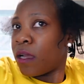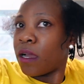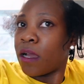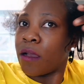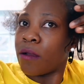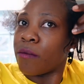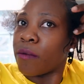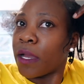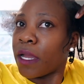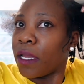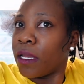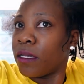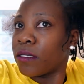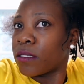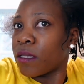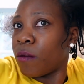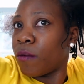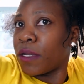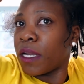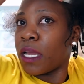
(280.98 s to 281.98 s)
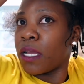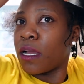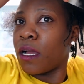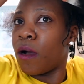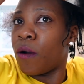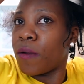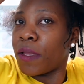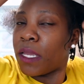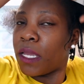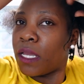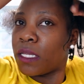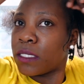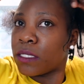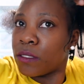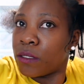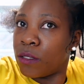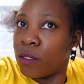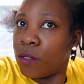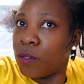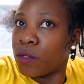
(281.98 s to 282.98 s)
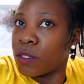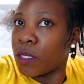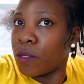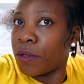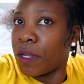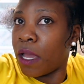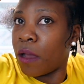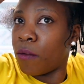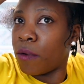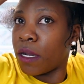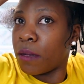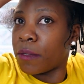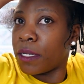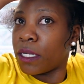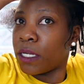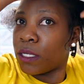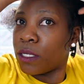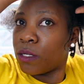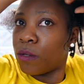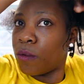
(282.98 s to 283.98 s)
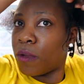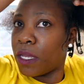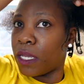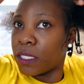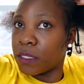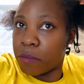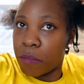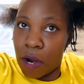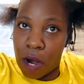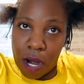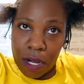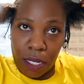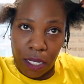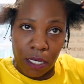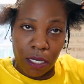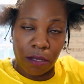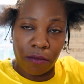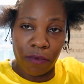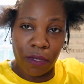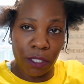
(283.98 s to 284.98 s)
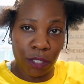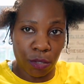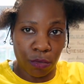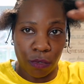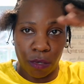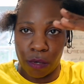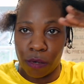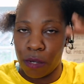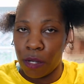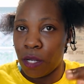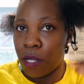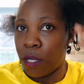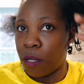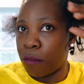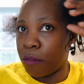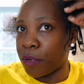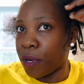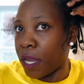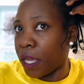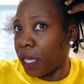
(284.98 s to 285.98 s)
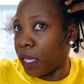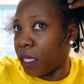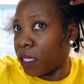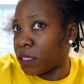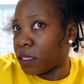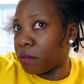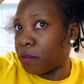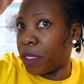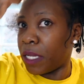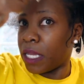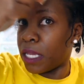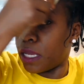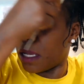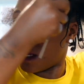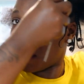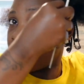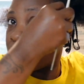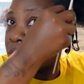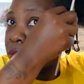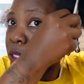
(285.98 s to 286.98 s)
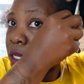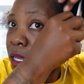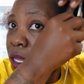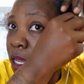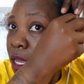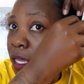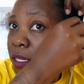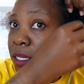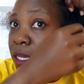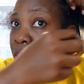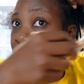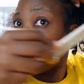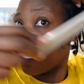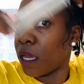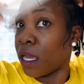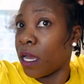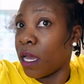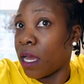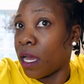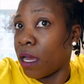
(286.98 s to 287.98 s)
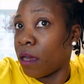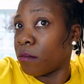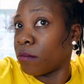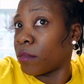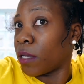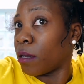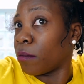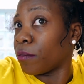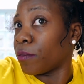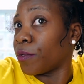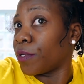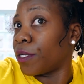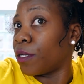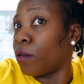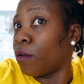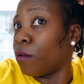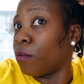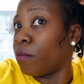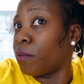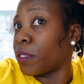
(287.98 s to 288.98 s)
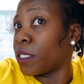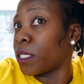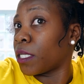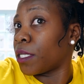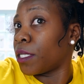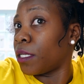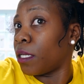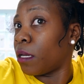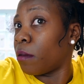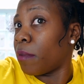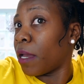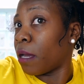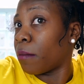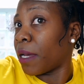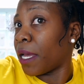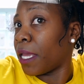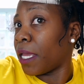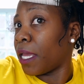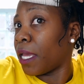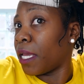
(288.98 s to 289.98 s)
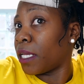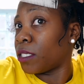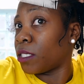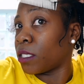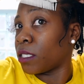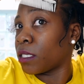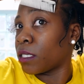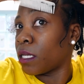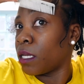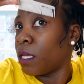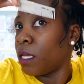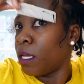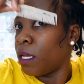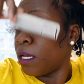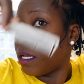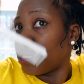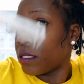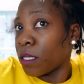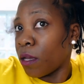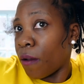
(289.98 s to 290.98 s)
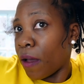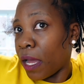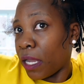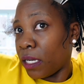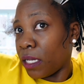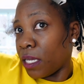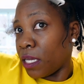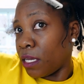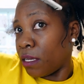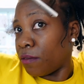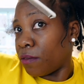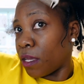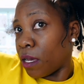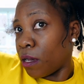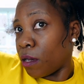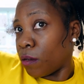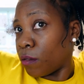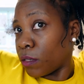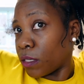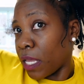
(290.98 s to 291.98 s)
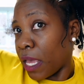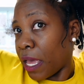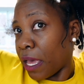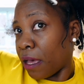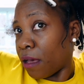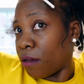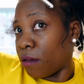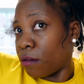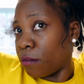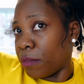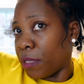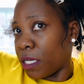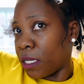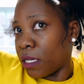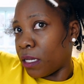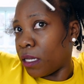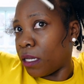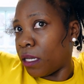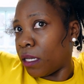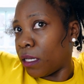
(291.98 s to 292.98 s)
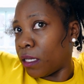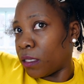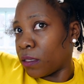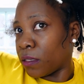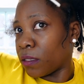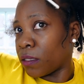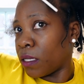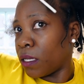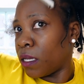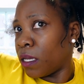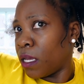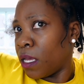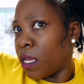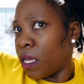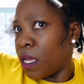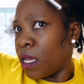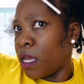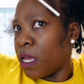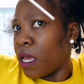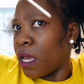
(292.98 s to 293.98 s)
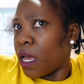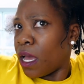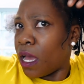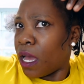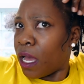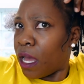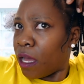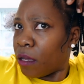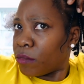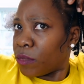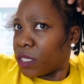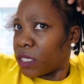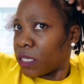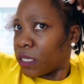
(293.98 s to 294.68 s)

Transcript: All right, so when I go into, so now what I'm gonna do is part individual braids, but y'all, I'm real particular about my edges, so I leave those out because I'm